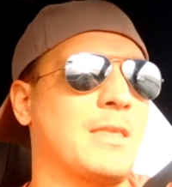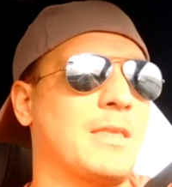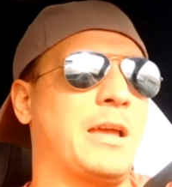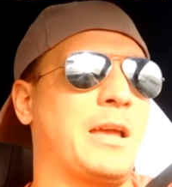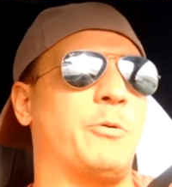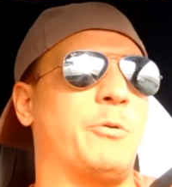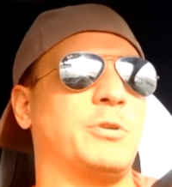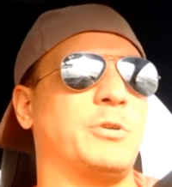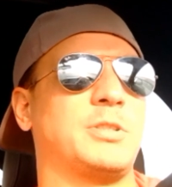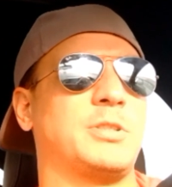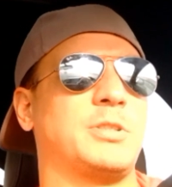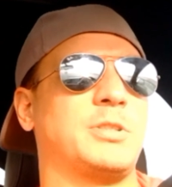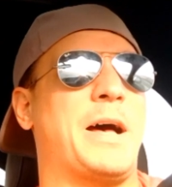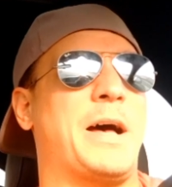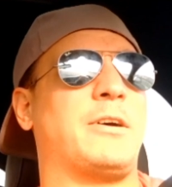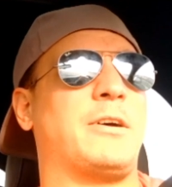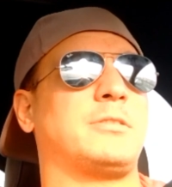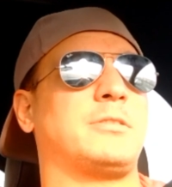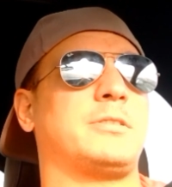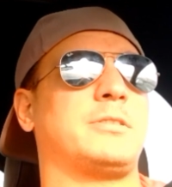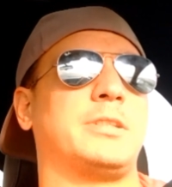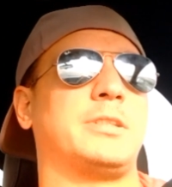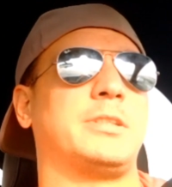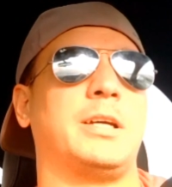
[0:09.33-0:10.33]
It was
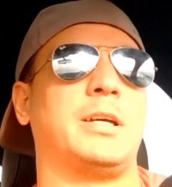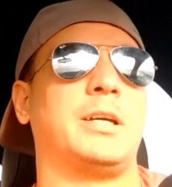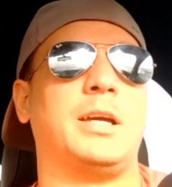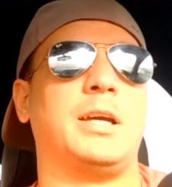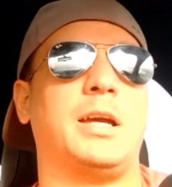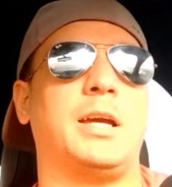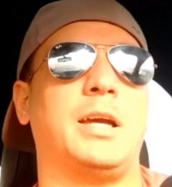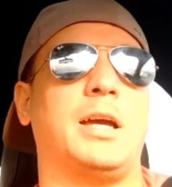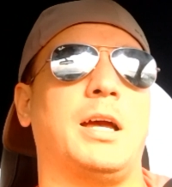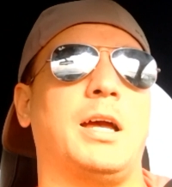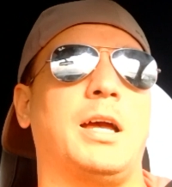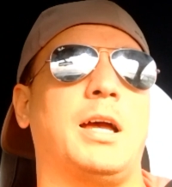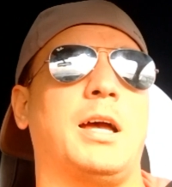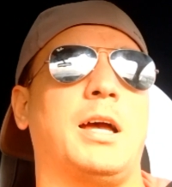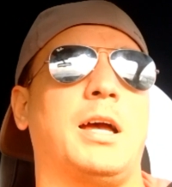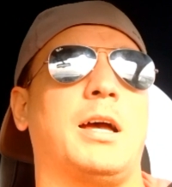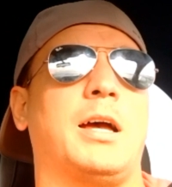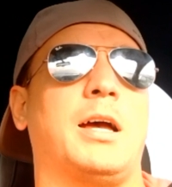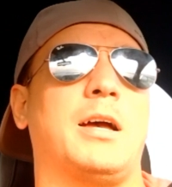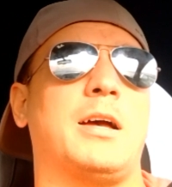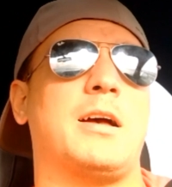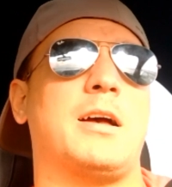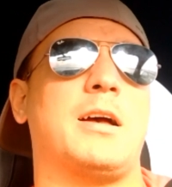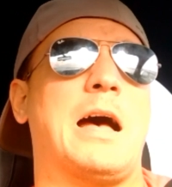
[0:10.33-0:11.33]
about
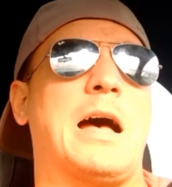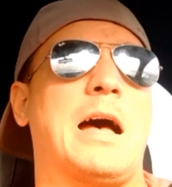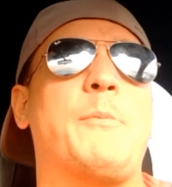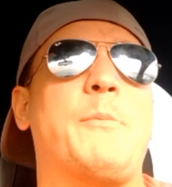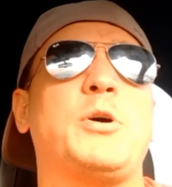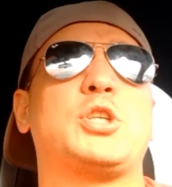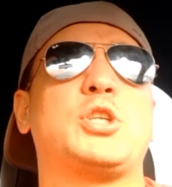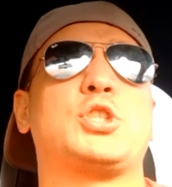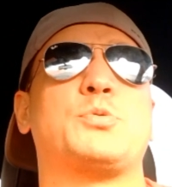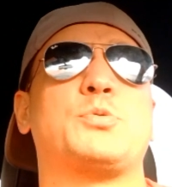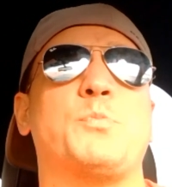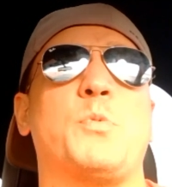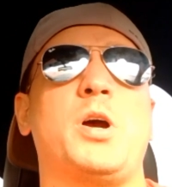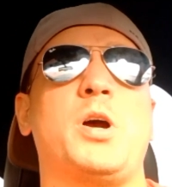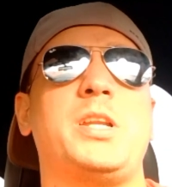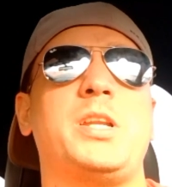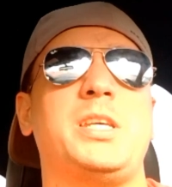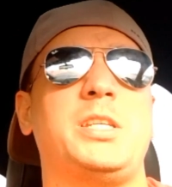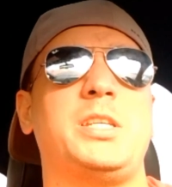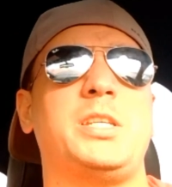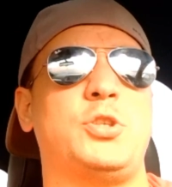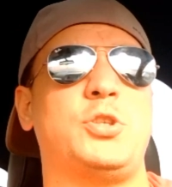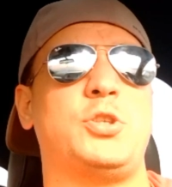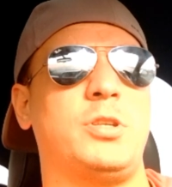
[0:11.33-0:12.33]
how much
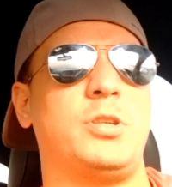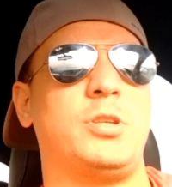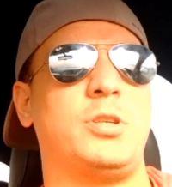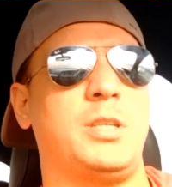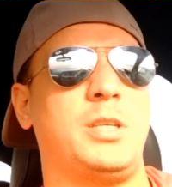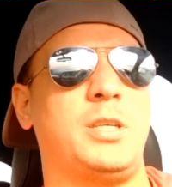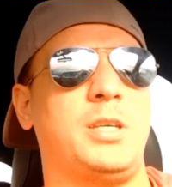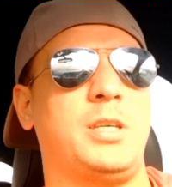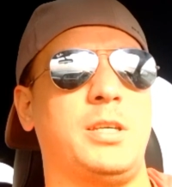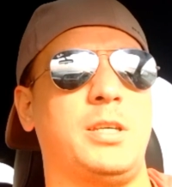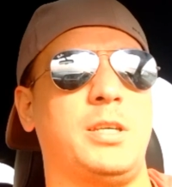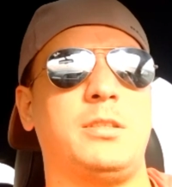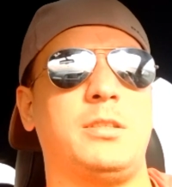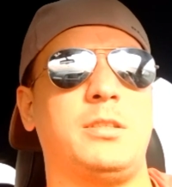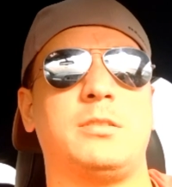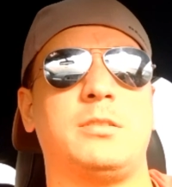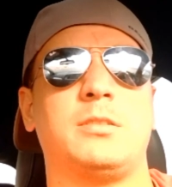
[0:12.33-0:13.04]
money do you need